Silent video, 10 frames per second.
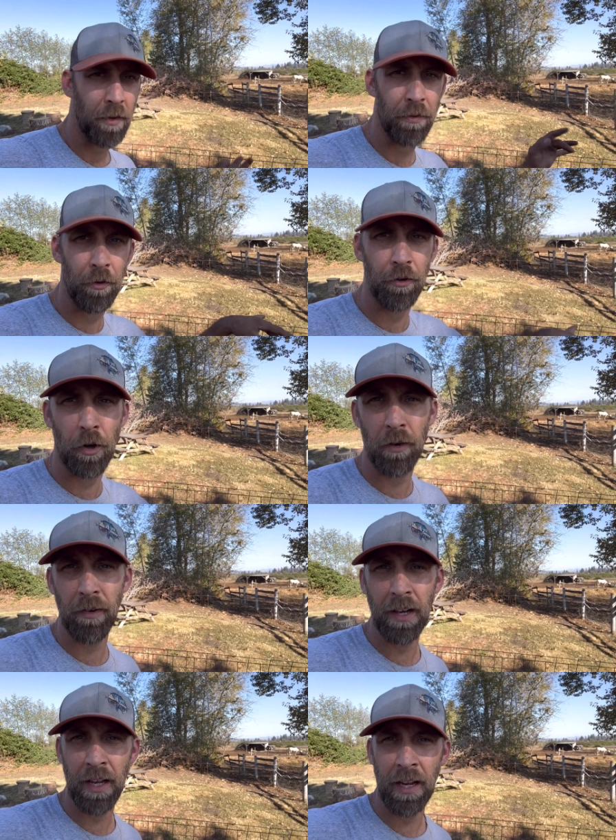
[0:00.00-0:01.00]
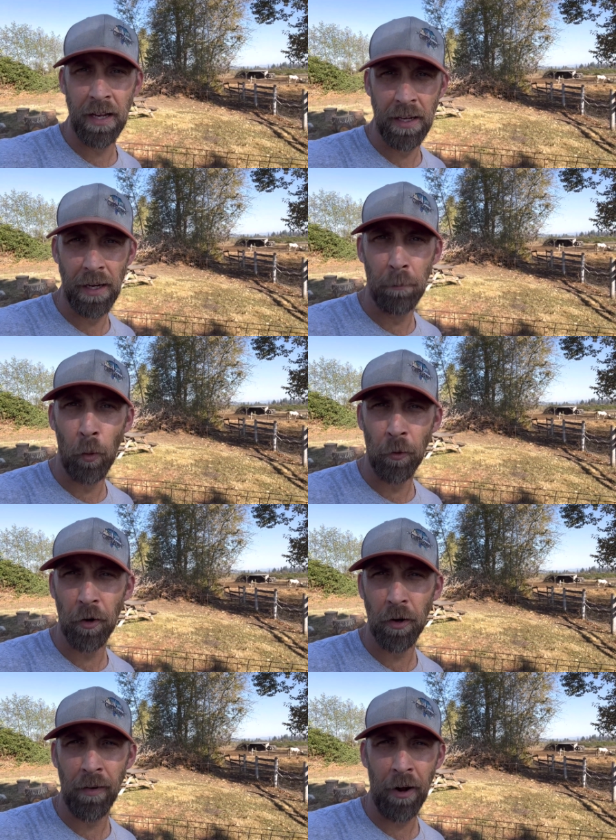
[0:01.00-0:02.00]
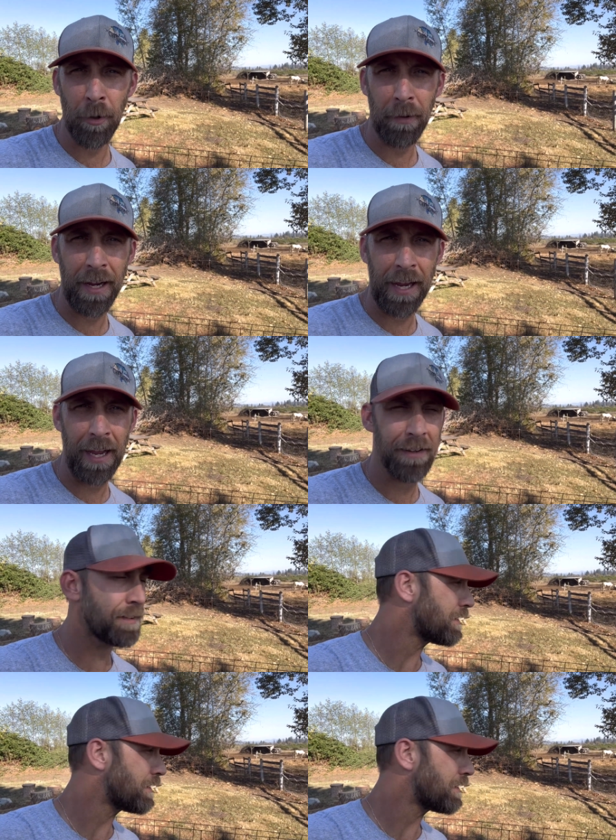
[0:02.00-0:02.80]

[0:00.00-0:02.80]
there's not really a border around them like a gate.